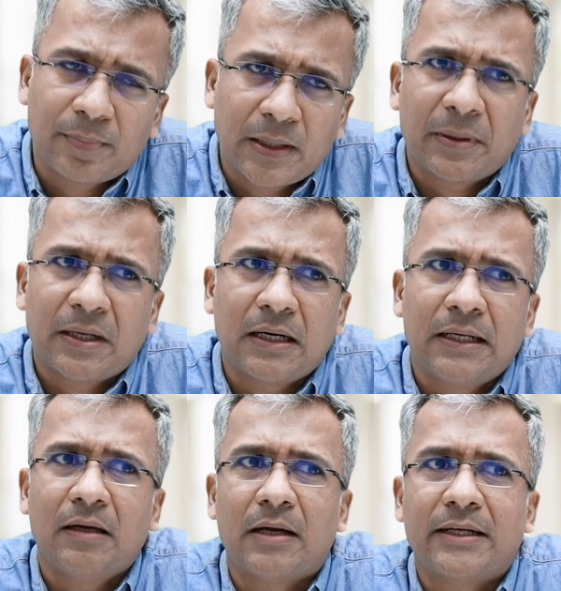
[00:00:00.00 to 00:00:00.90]

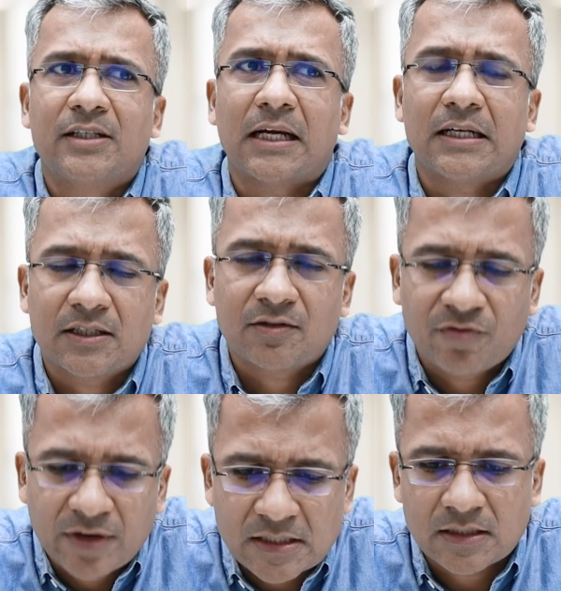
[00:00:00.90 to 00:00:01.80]
typically like challenges
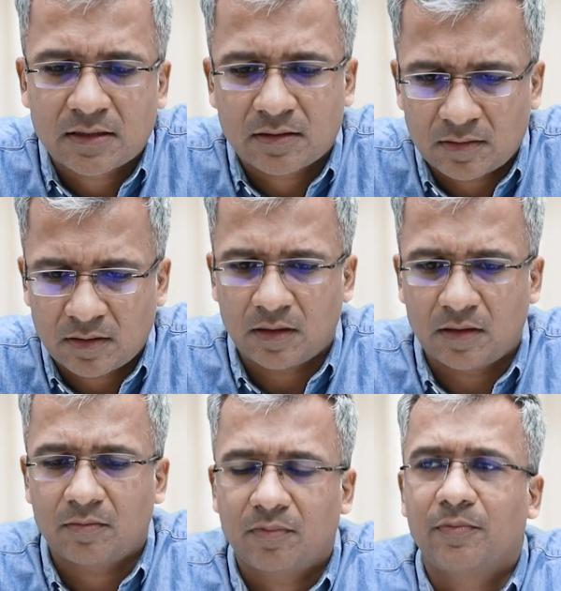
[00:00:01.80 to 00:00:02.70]
faced
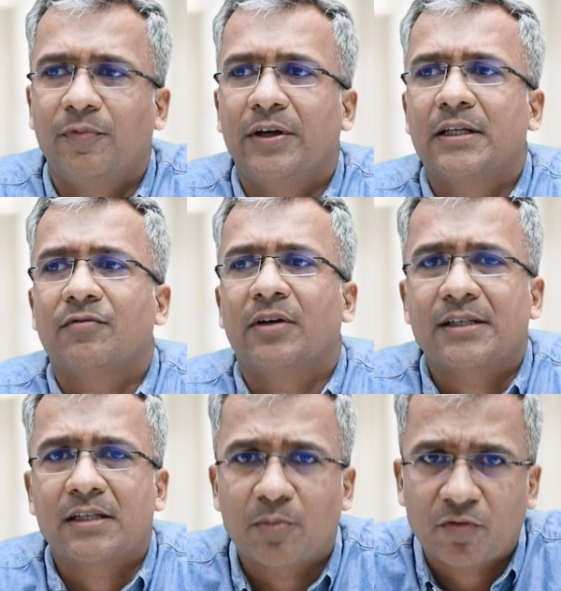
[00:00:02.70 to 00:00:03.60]
various
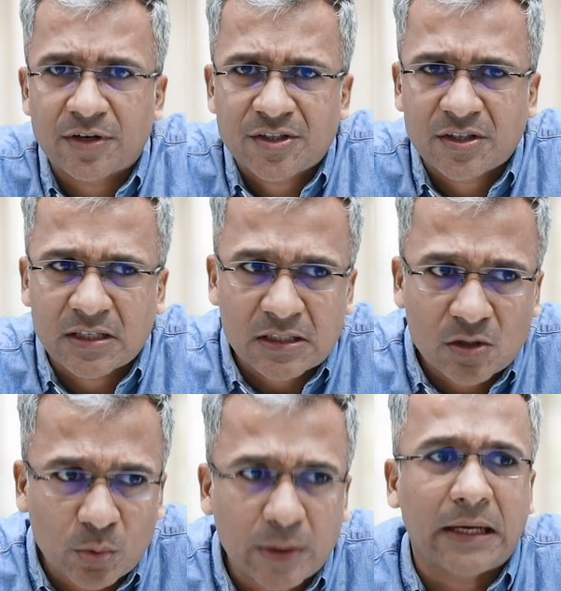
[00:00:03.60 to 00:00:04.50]
financial professionals
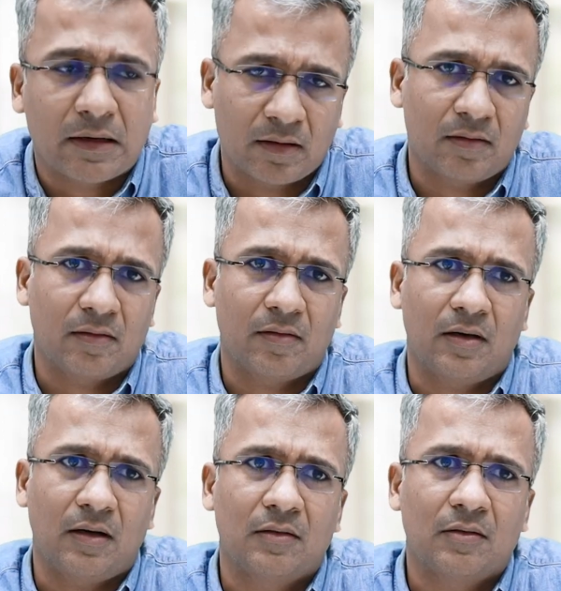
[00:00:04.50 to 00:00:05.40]
today.
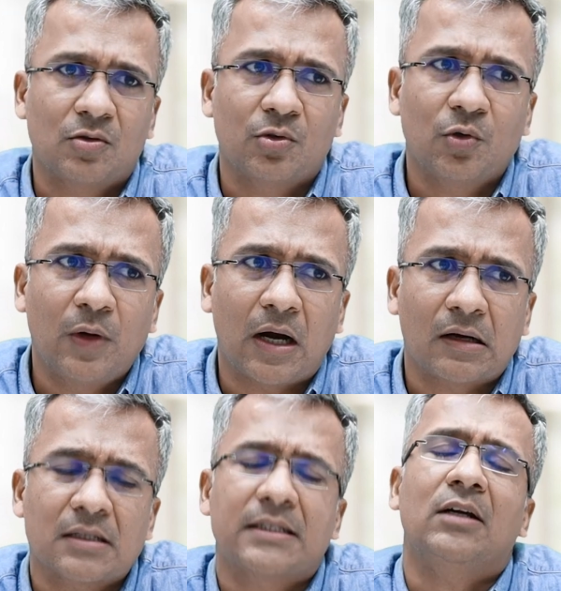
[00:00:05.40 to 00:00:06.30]
So you will
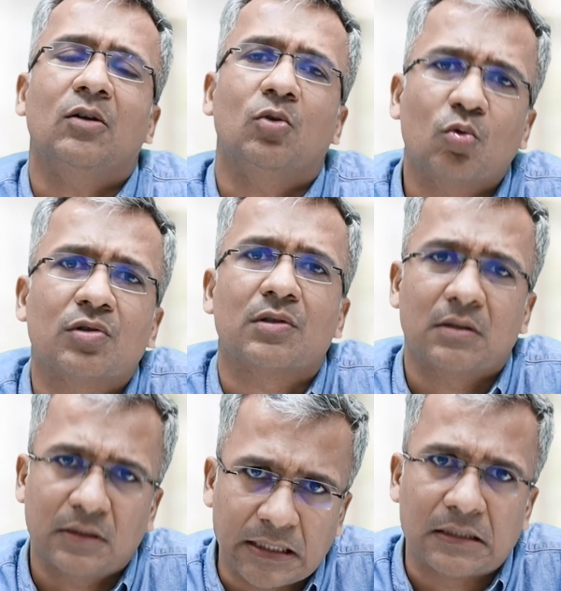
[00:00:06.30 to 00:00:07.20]
understand those
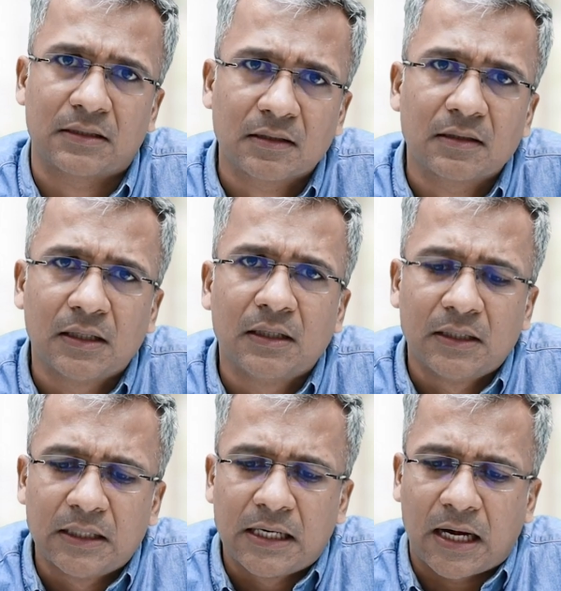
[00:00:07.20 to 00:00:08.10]
things,
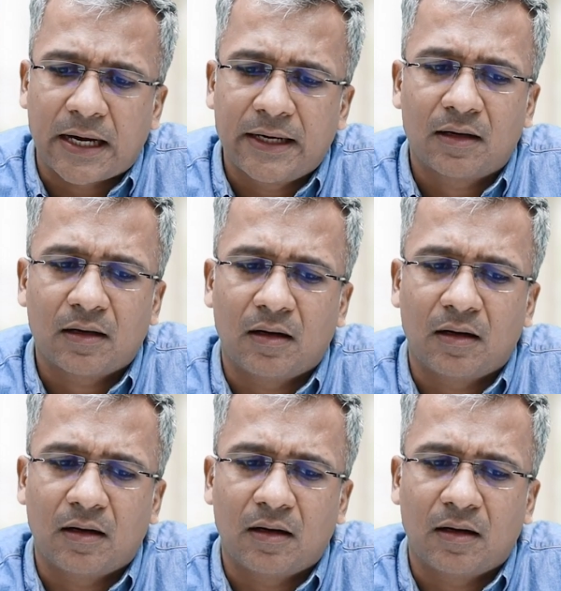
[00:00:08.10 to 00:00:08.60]
right?